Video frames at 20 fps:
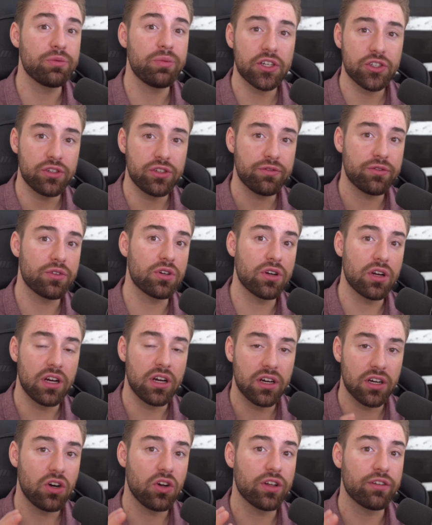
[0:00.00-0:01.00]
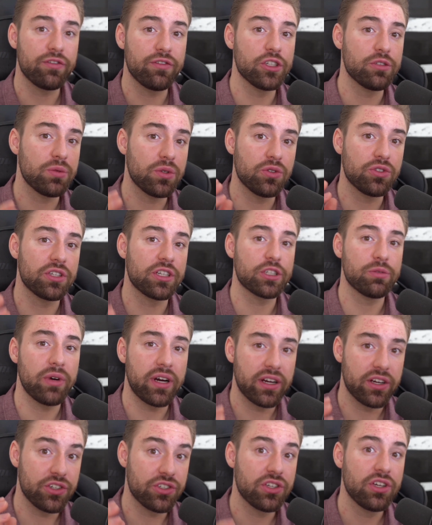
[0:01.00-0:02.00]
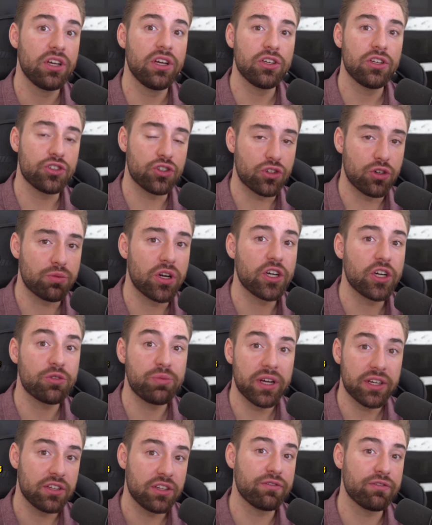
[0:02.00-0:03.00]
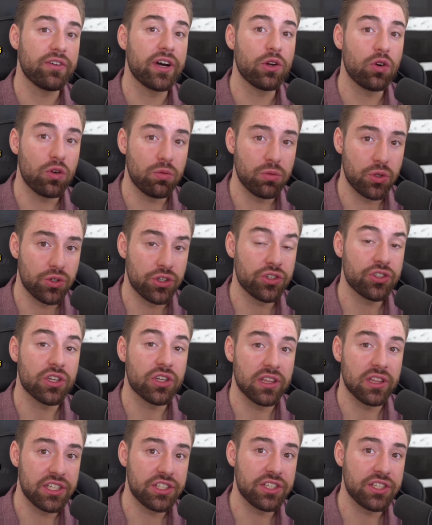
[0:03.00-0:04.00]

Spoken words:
especially for calling FSBOs and expireds, circle prospecting to find homeowners and